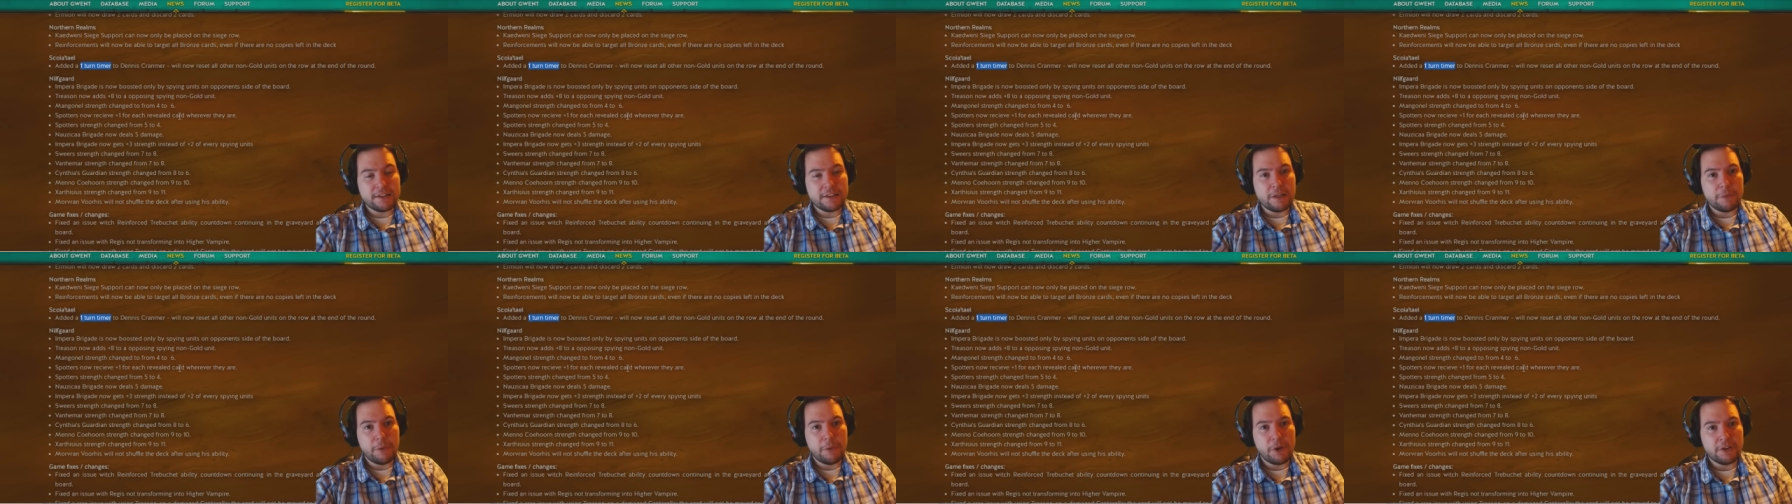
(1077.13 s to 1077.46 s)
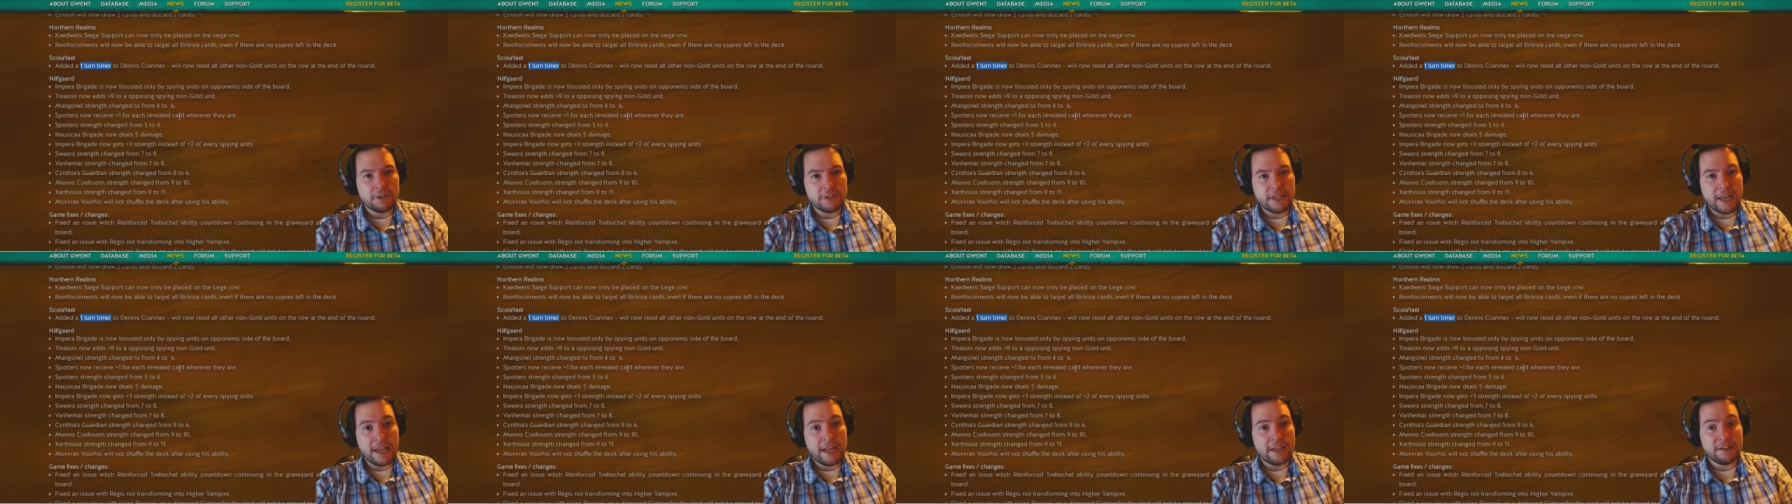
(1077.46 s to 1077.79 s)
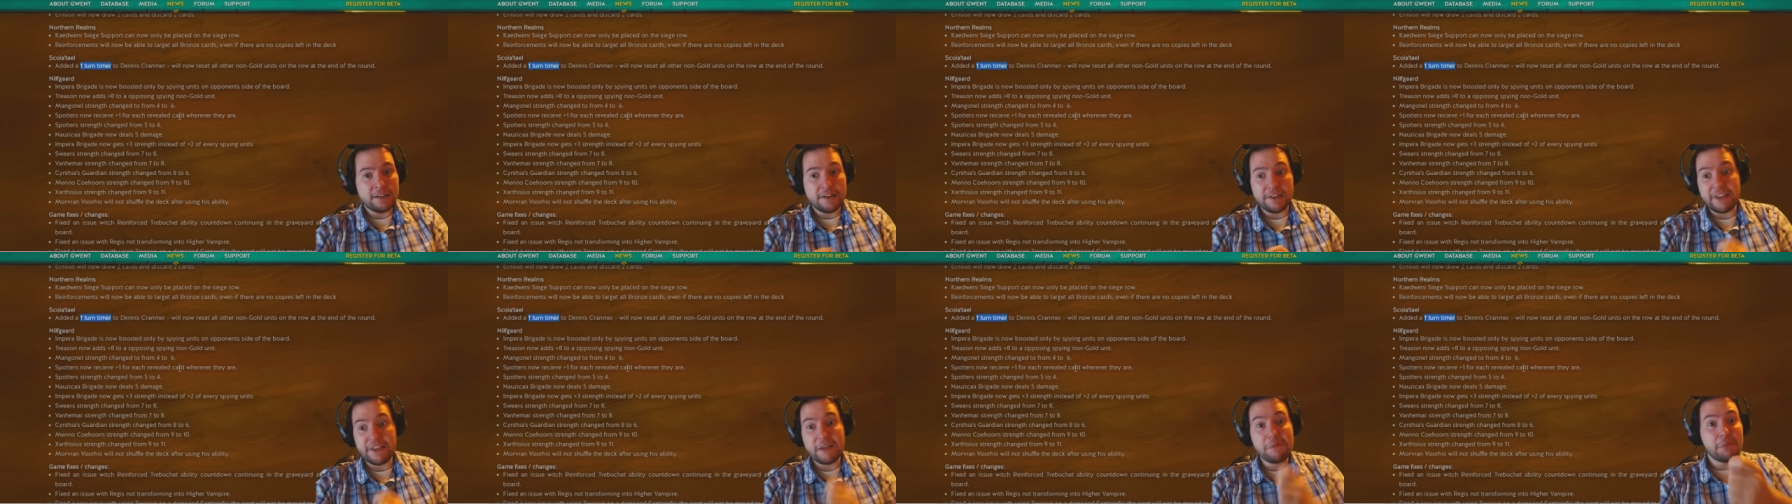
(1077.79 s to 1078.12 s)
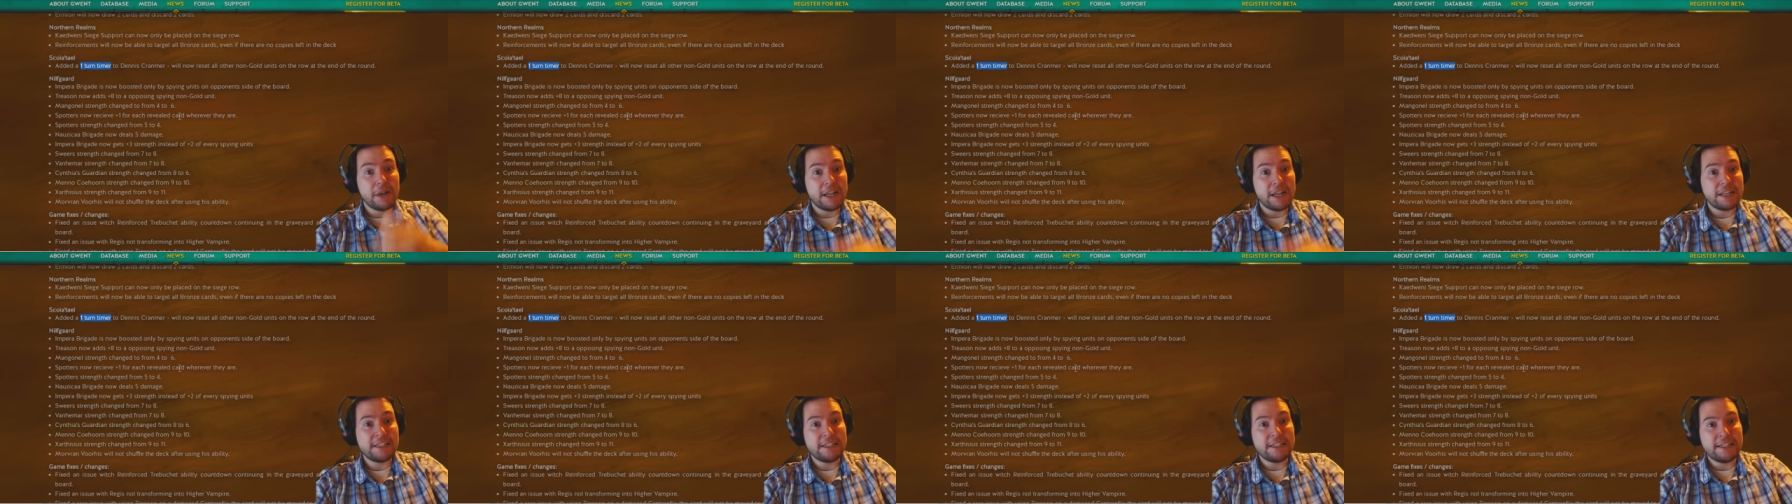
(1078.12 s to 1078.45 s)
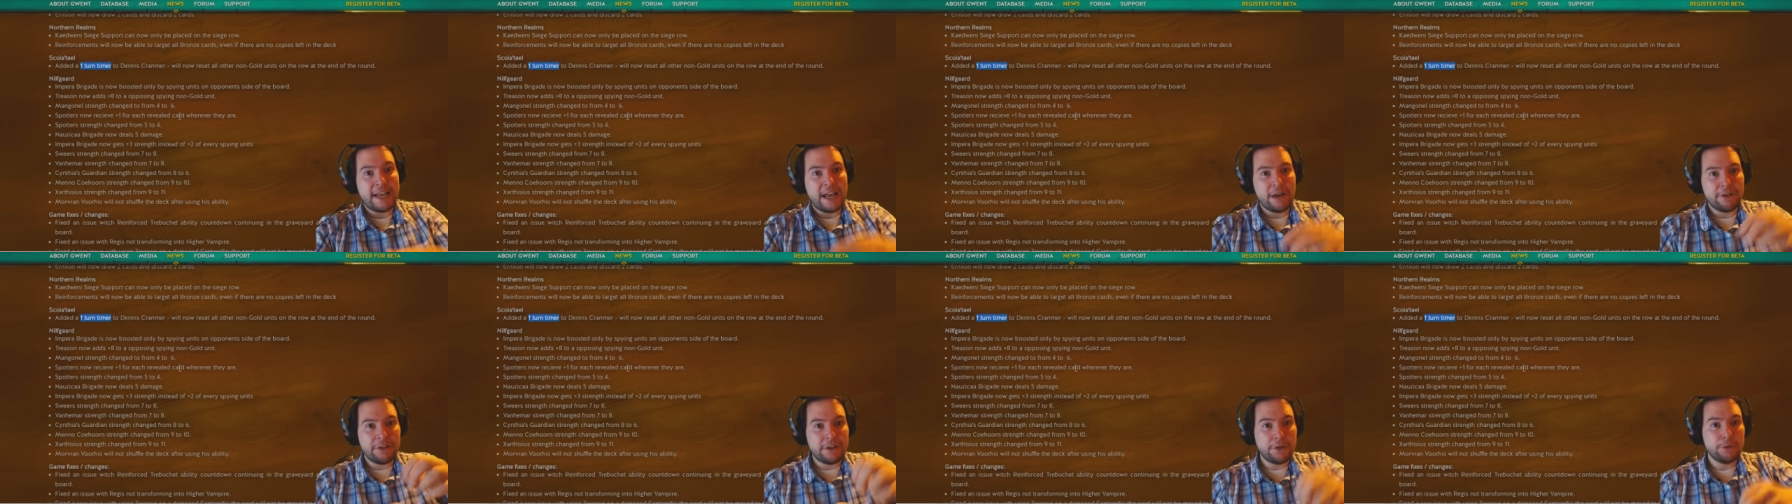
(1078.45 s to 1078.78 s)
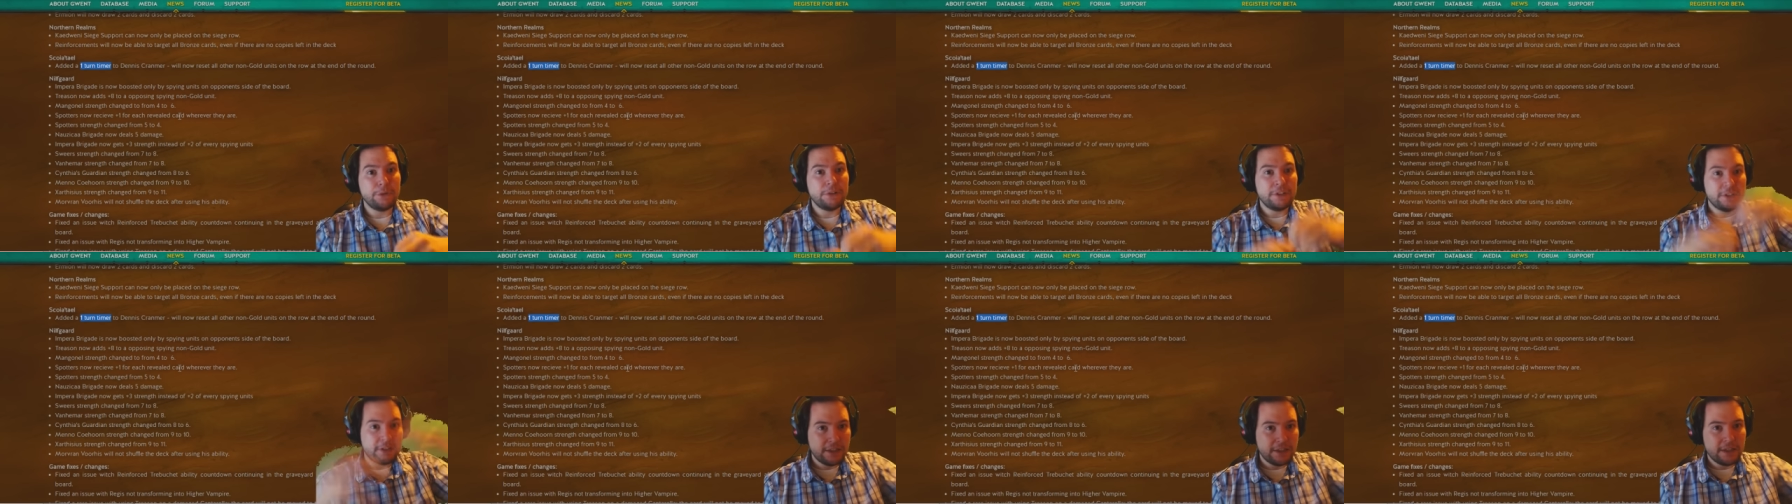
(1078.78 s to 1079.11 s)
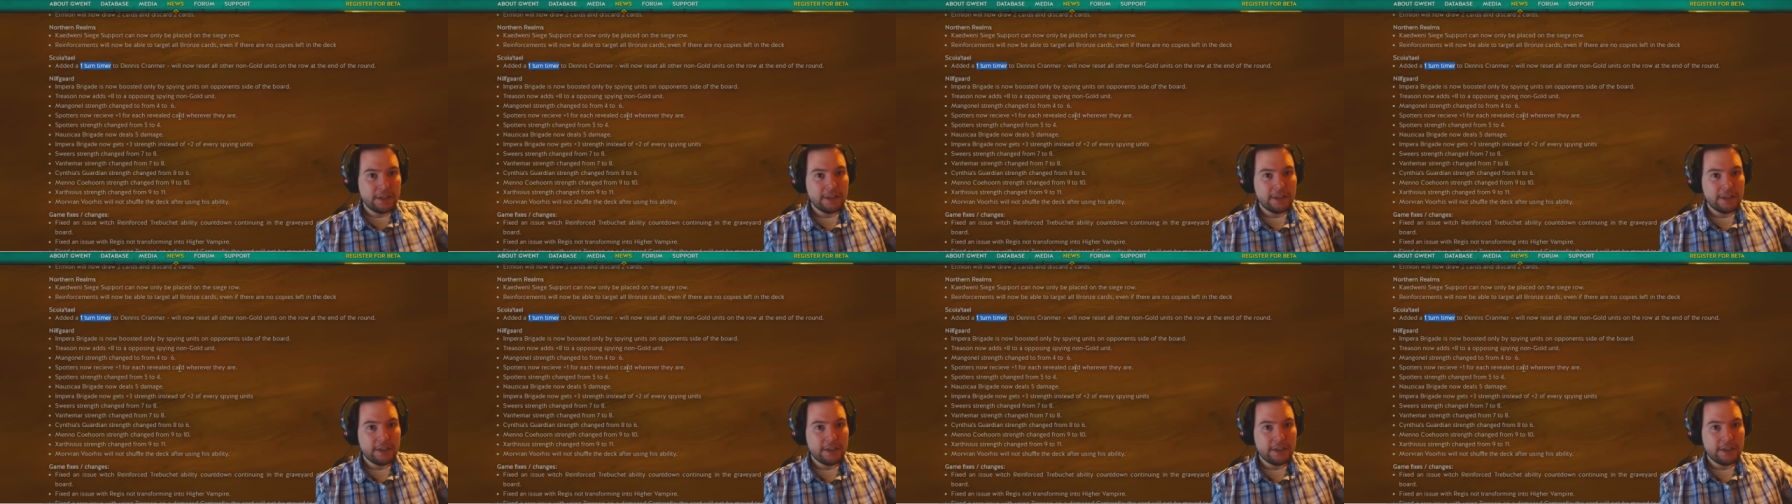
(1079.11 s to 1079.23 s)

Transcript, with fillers: in the opponent's hand and then place it down and it would